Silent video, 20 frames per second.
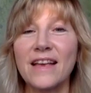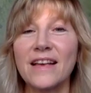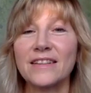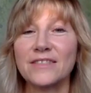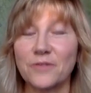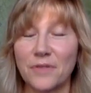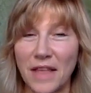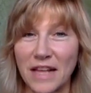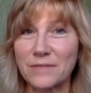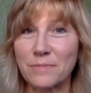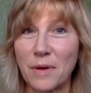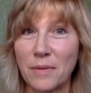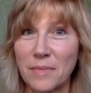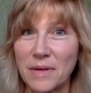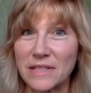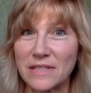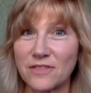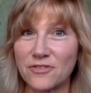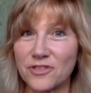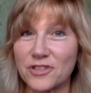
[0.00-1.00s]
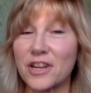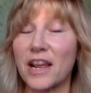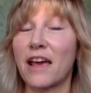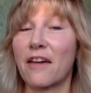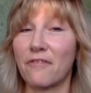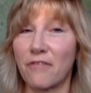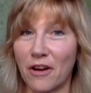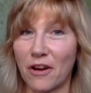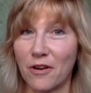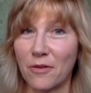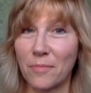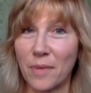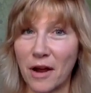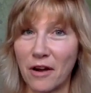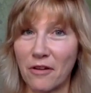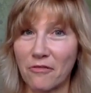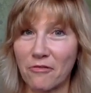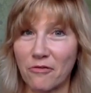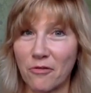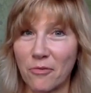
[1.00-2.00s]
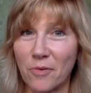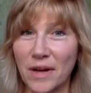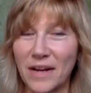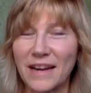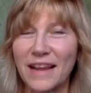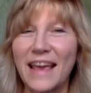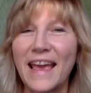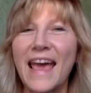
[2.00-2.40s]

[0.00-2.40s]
So that's my message today, very powerful one.